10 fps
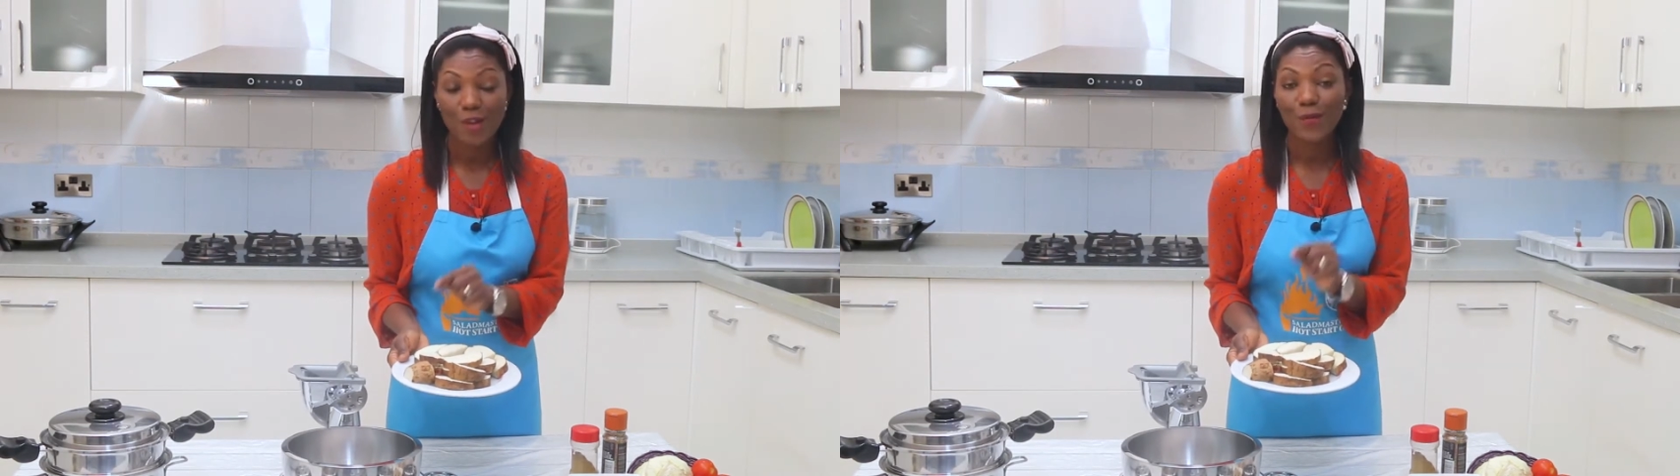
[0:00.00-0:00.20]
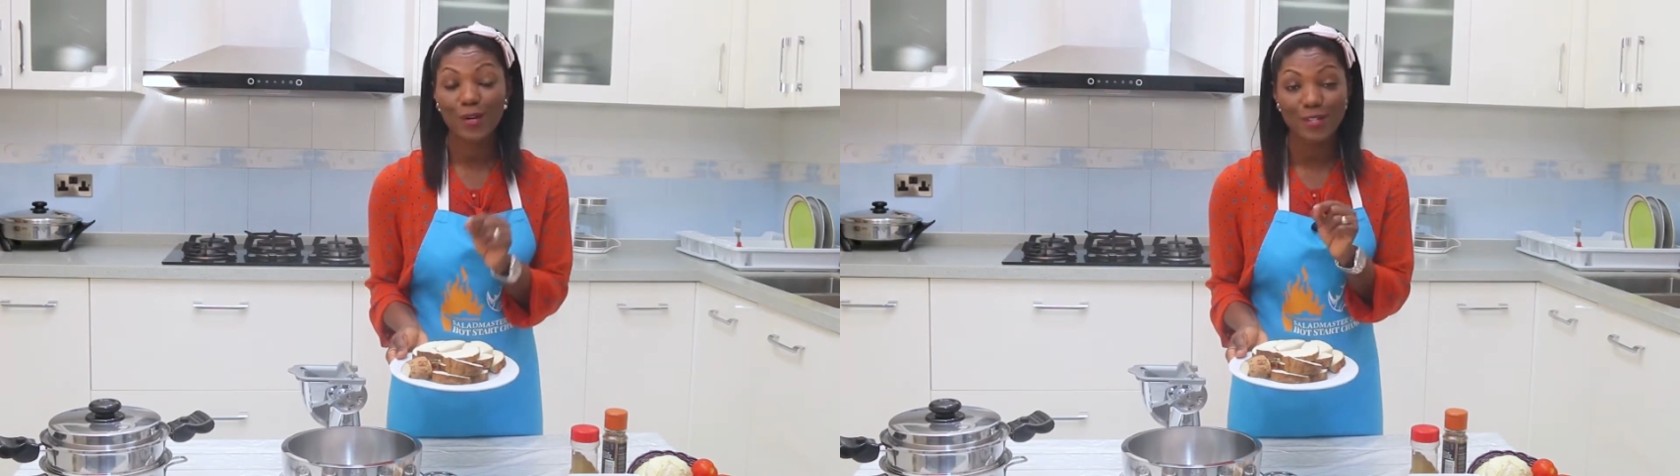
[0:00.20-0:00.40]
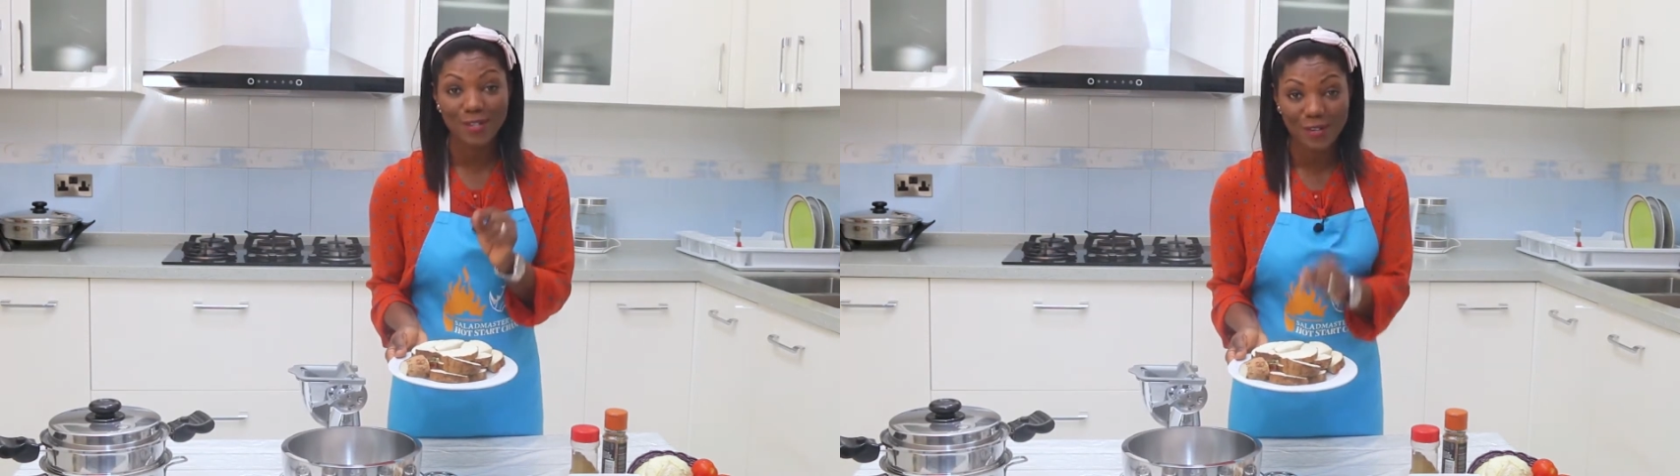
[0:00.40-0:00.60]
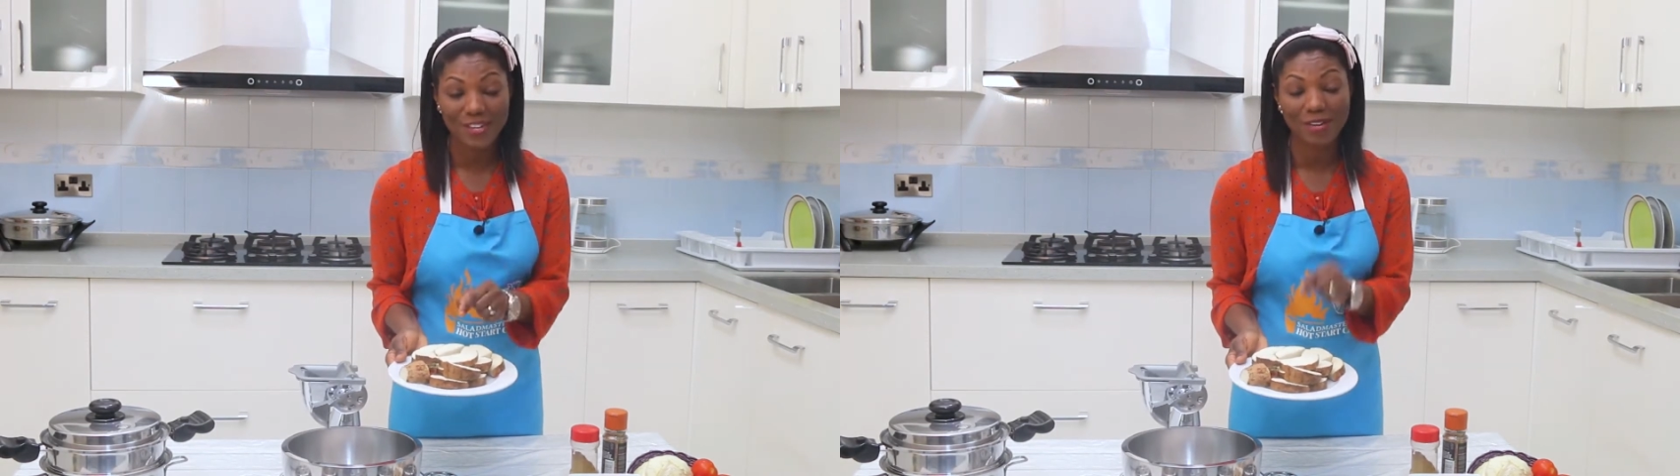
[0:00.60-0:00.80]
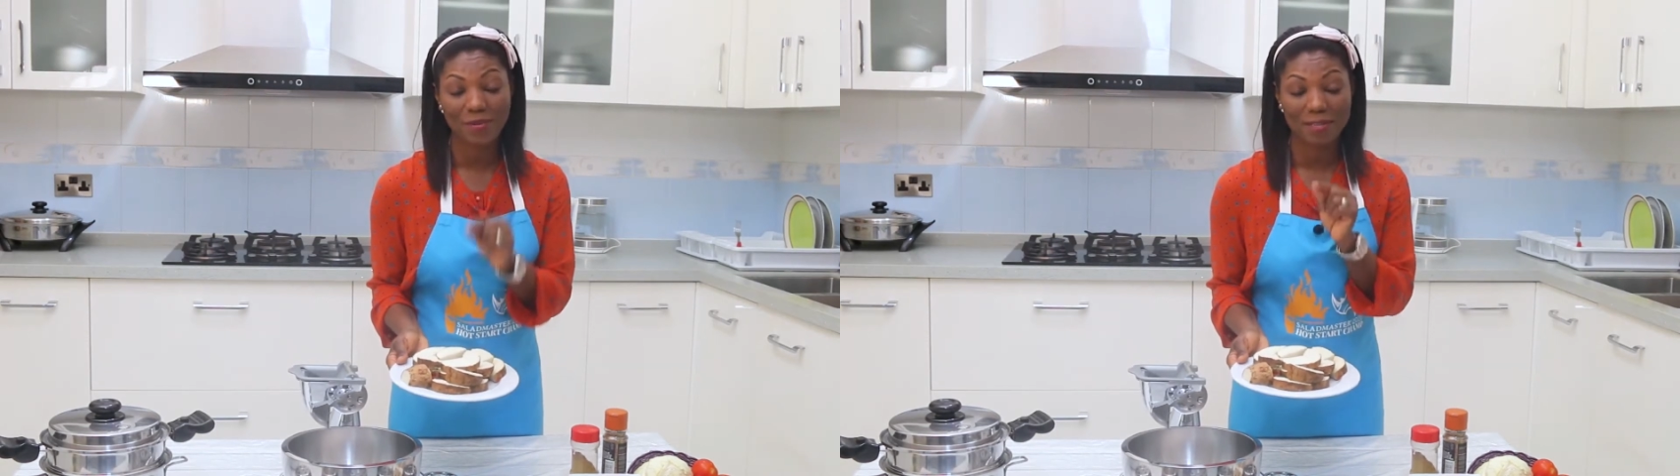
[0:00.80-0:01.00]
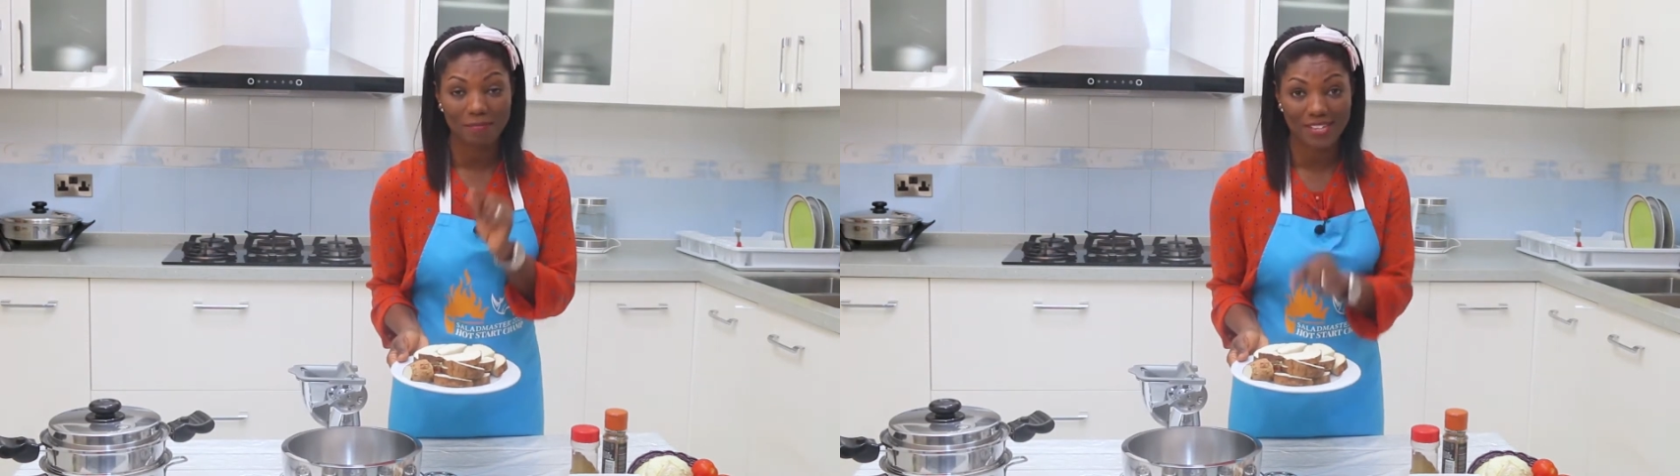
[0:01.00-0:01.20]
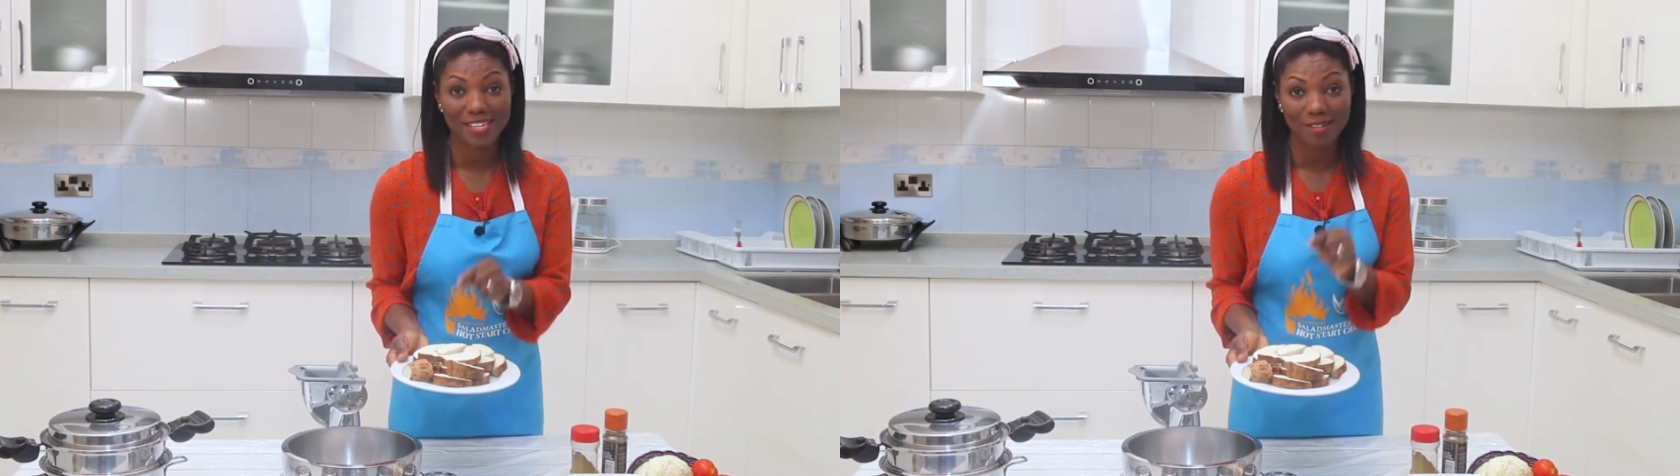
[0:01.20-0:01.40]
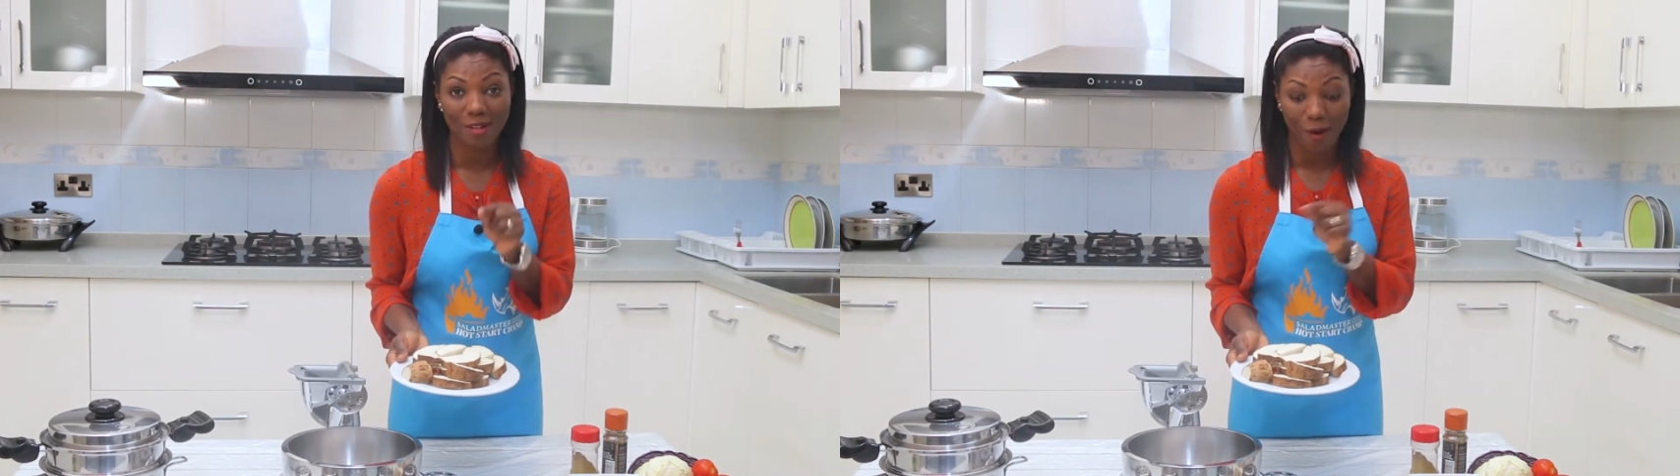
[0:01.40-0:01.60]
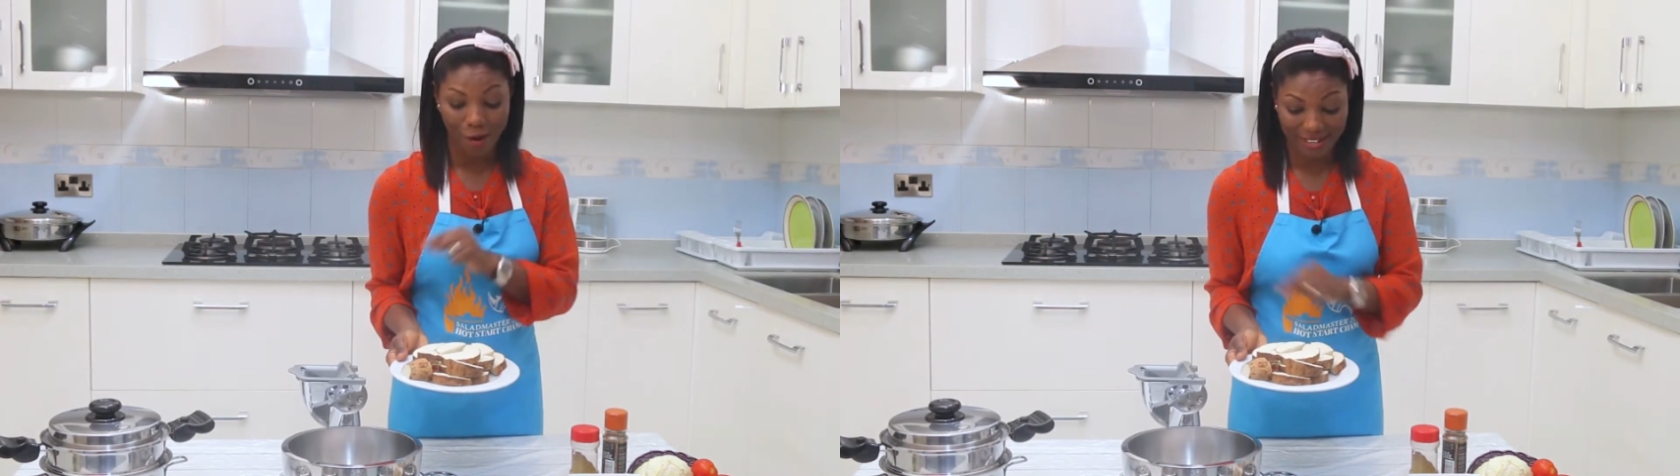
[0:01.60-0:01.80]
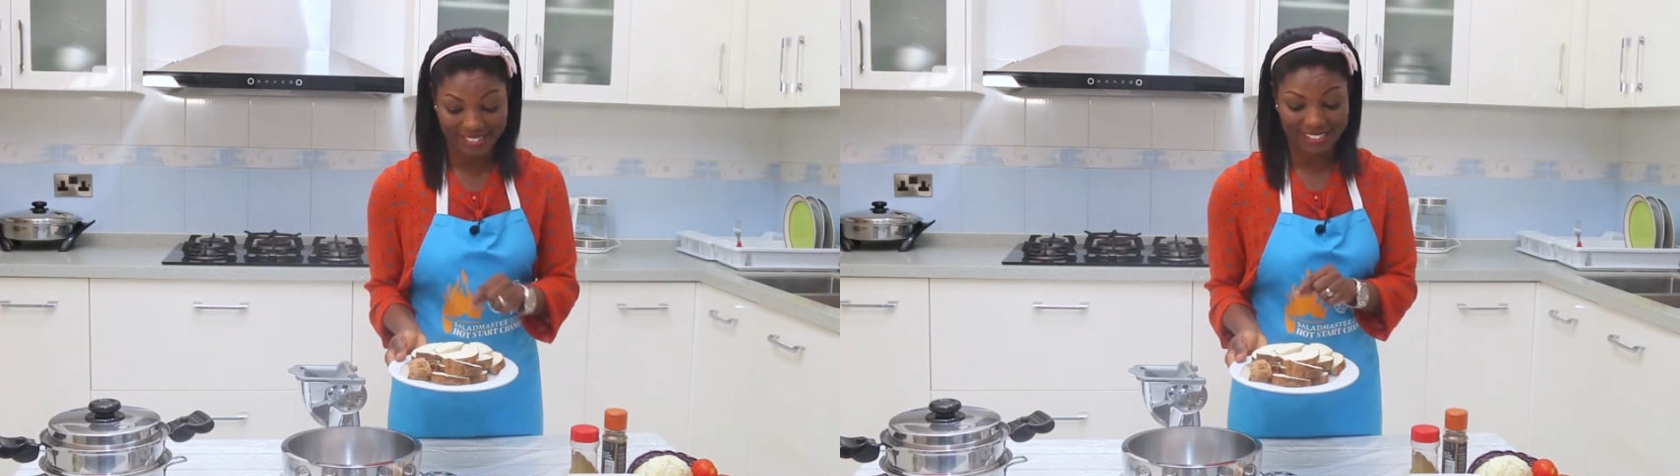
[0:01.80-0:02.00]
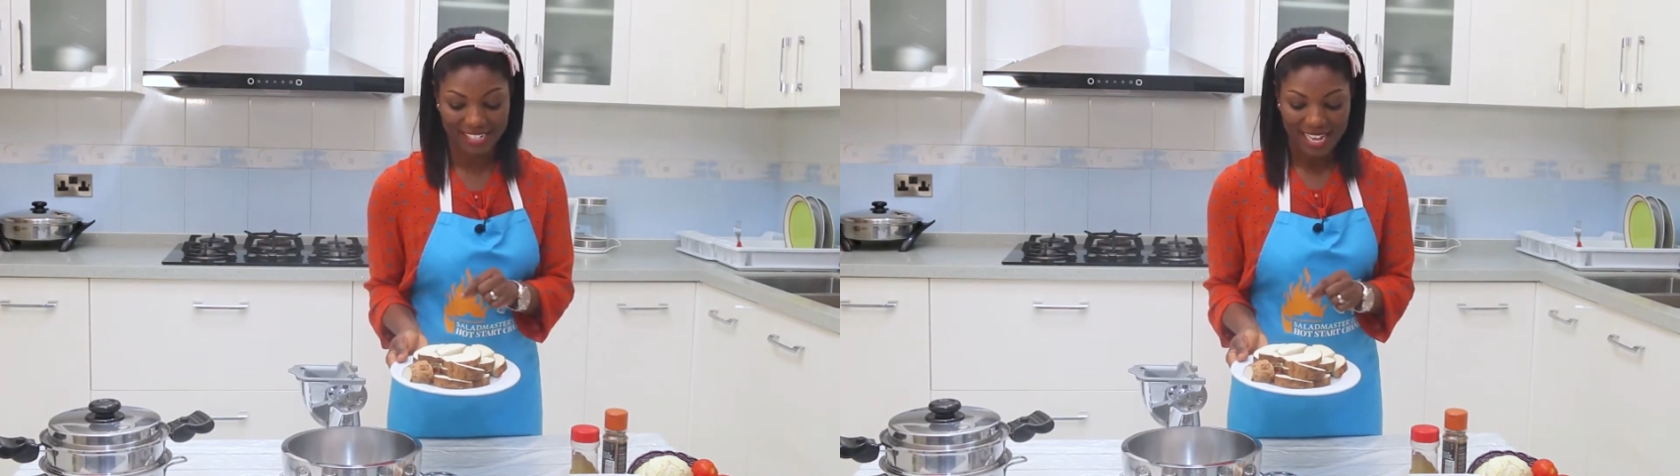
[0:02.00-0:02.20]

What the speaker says: We're going to cook it with a peel on it.